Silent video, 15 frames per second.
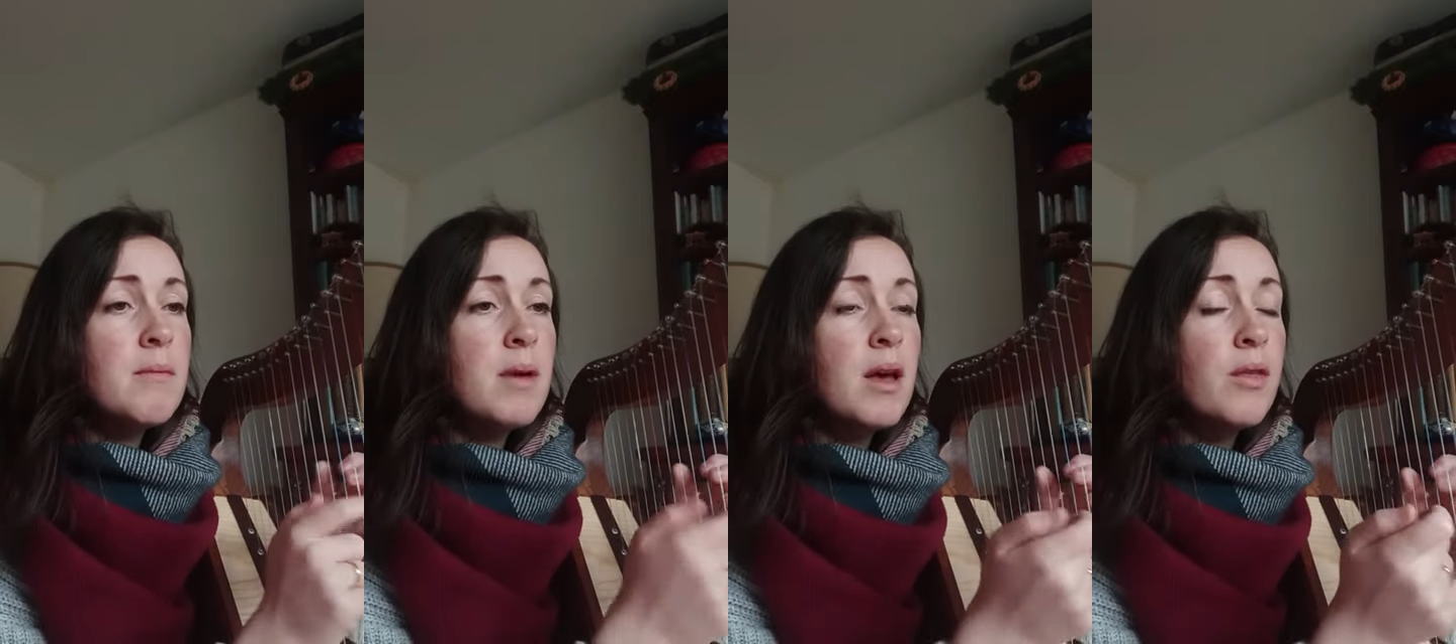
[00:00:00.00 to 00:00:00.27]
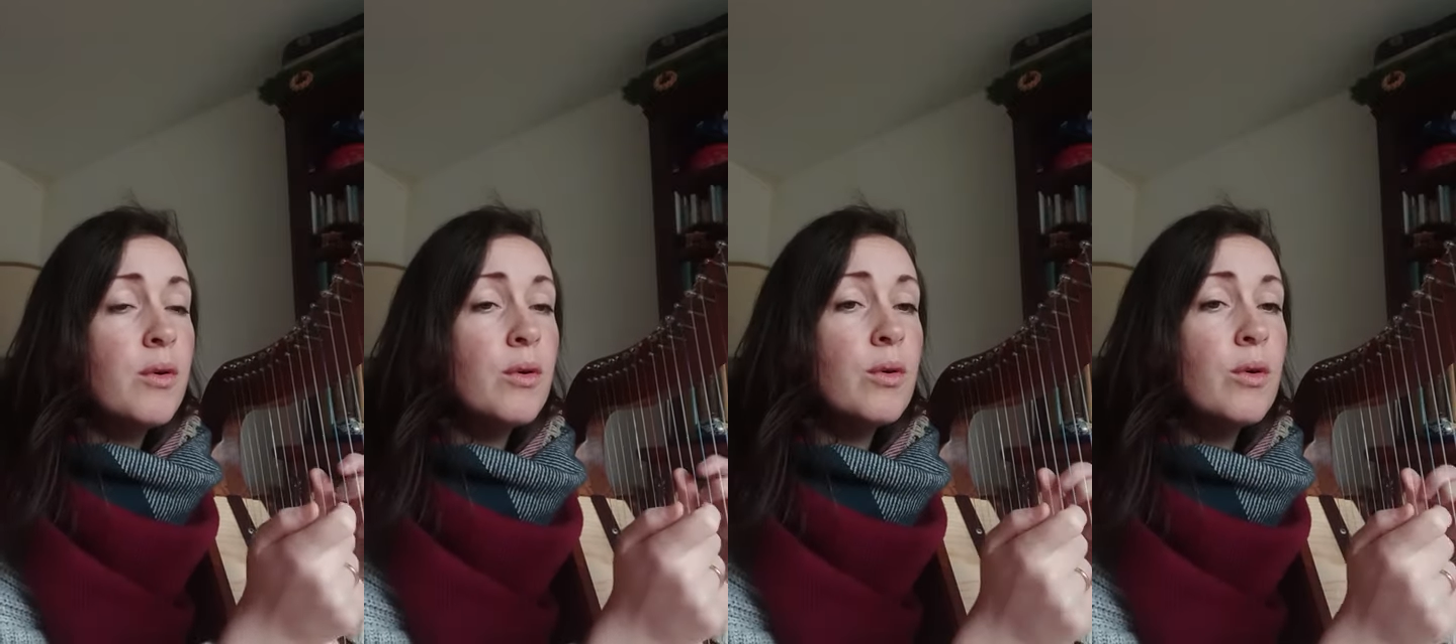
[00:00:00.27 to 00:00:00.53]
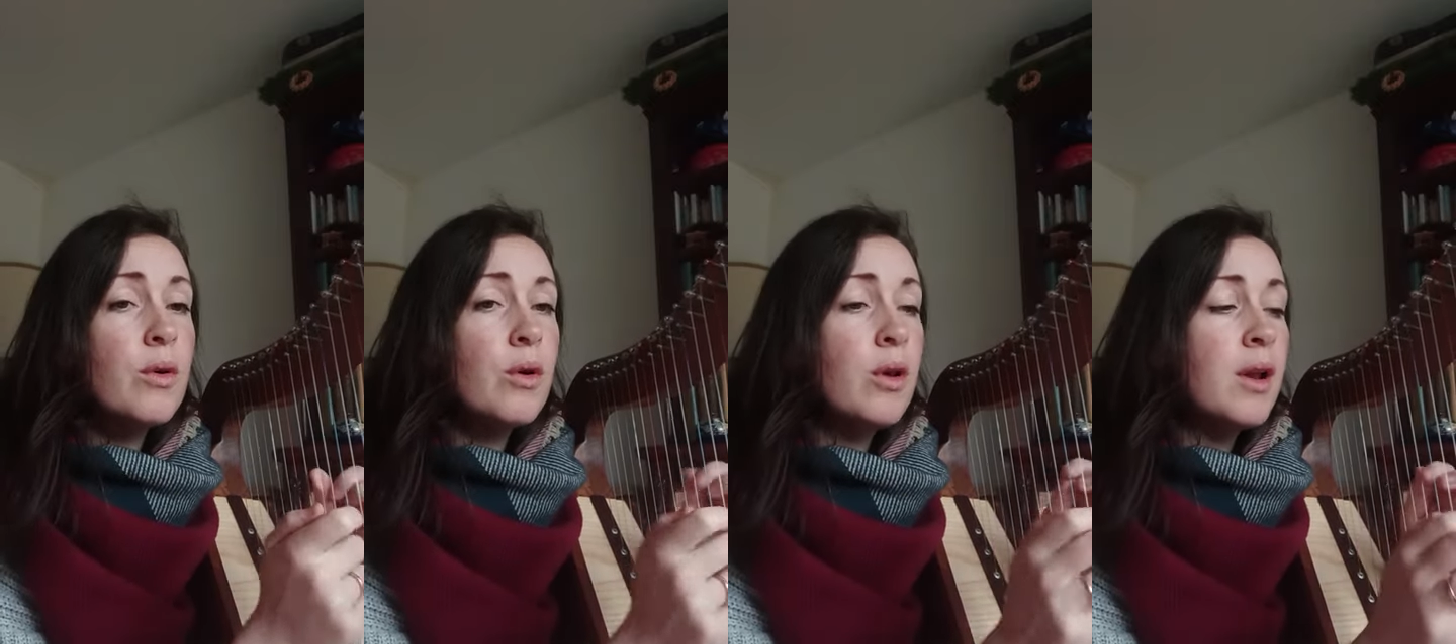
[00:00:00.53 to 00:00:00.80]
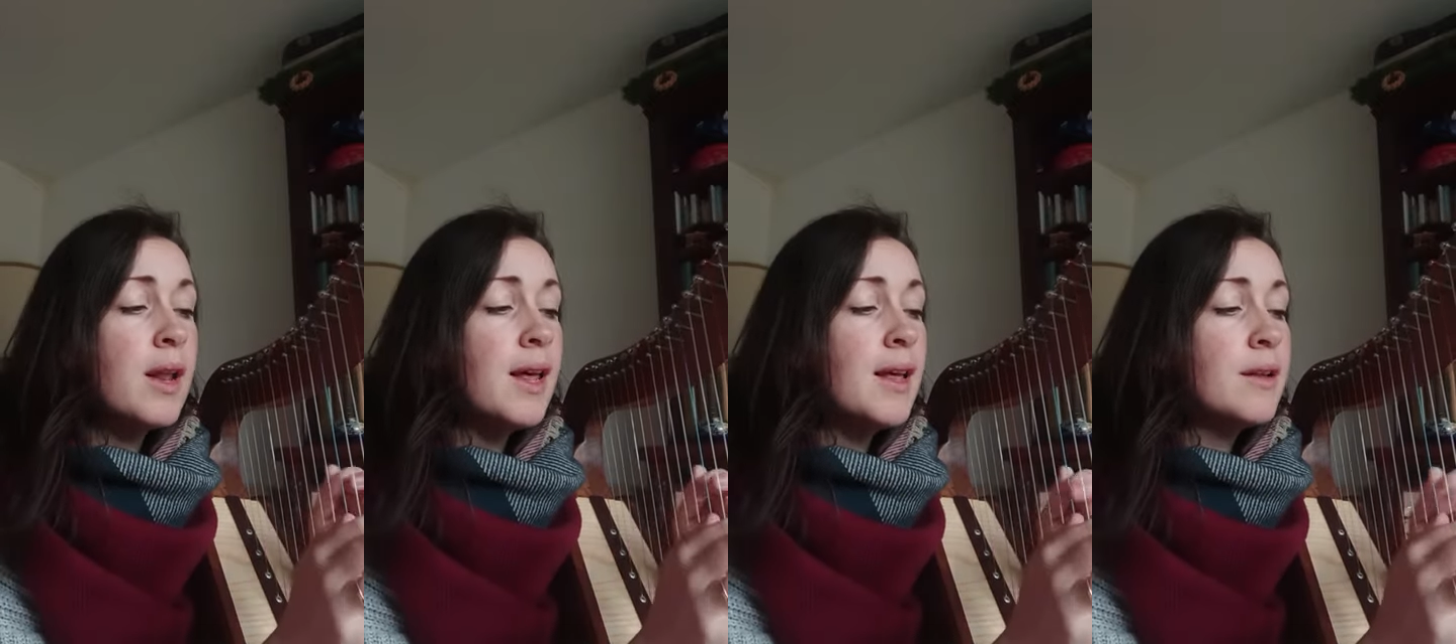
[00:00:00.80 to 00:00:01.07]

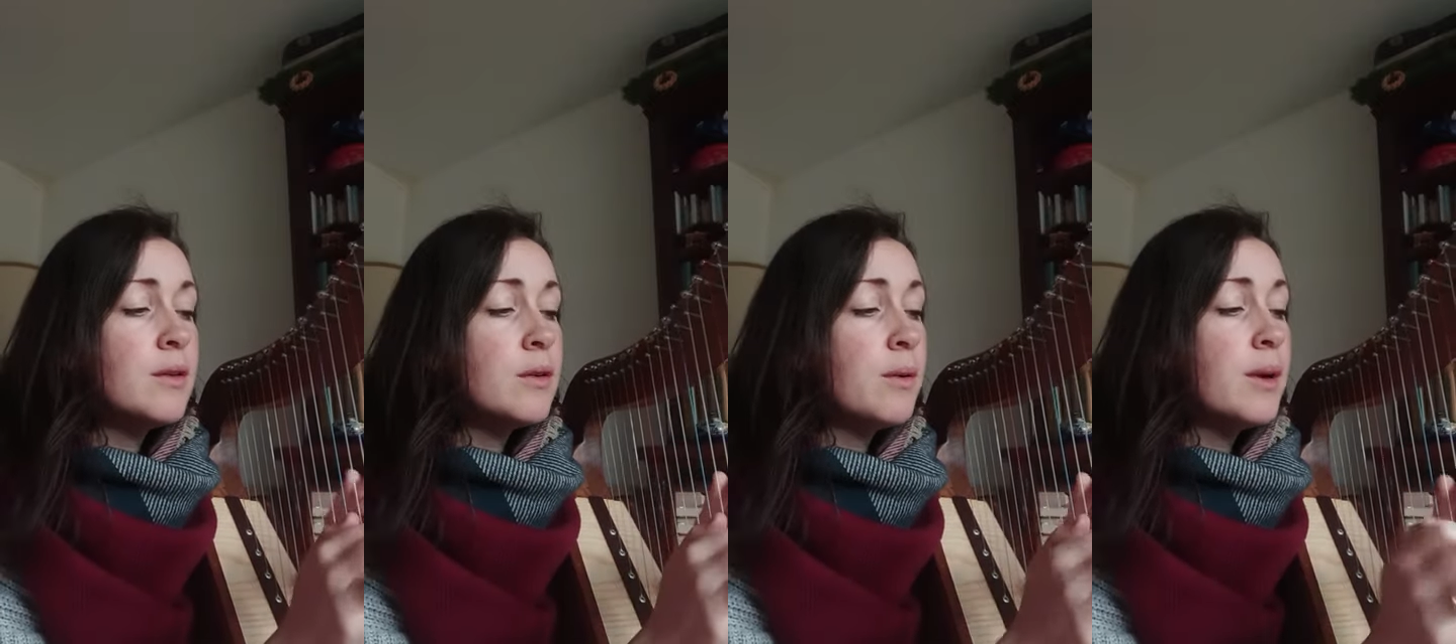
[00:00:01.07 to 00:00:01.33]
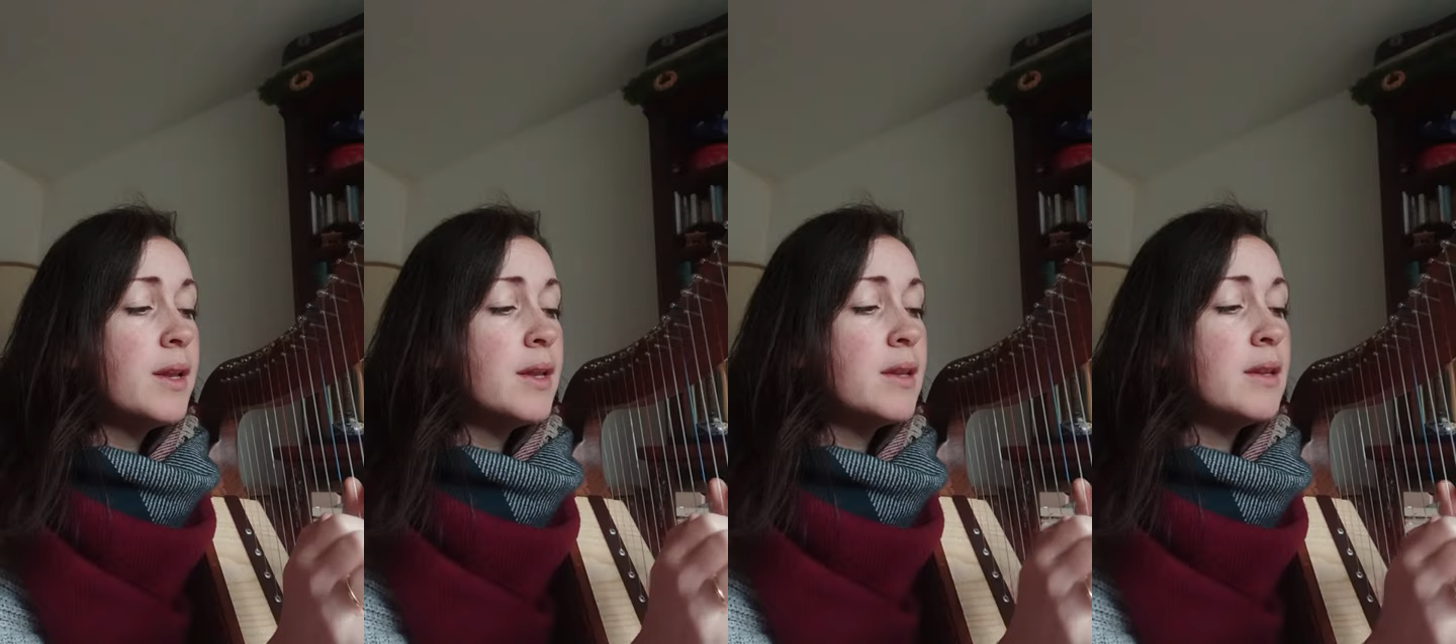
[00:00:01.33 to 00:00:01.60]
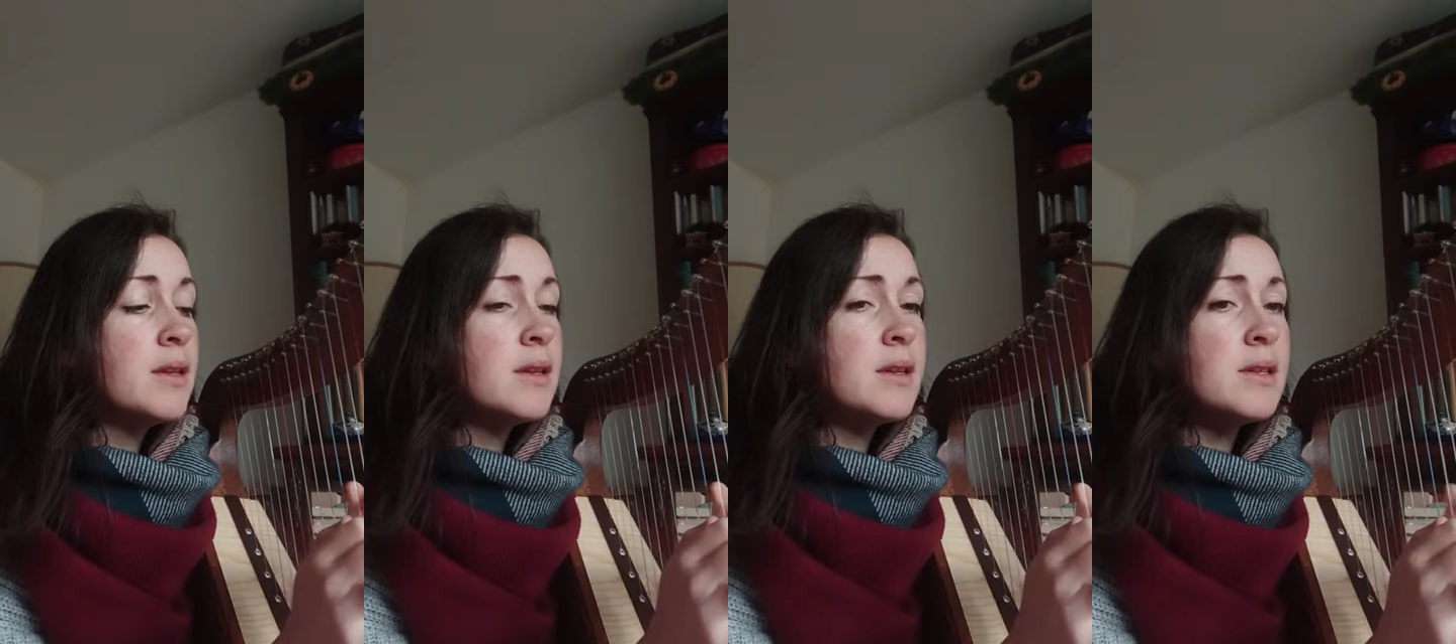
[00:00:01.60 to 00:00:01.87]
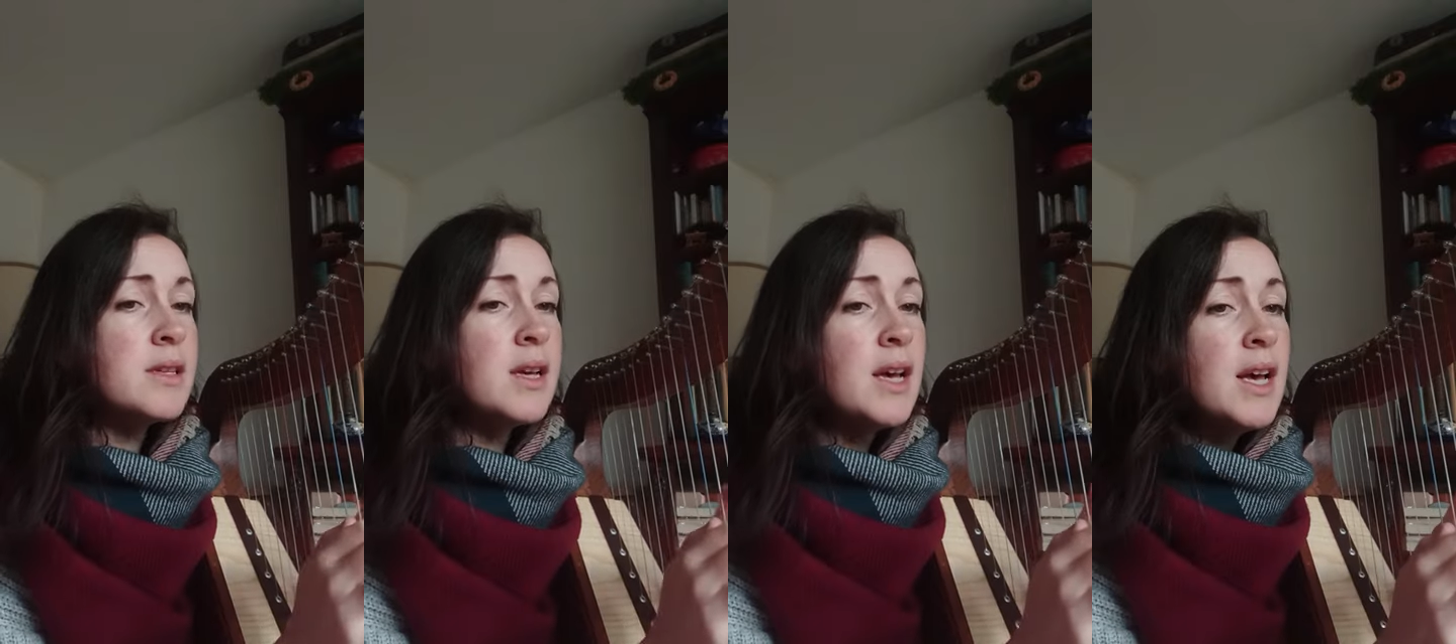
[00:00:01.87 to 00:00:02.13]
Medhel and
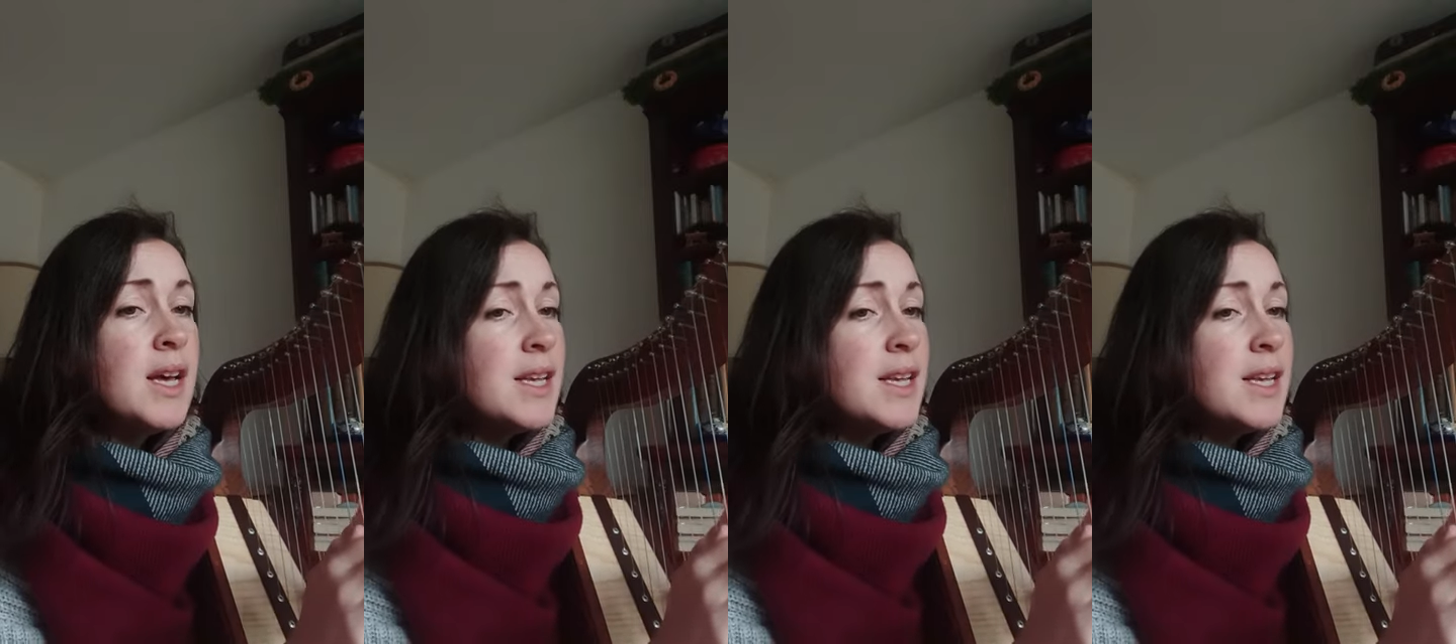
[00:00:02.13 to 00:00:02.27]
Gwyns,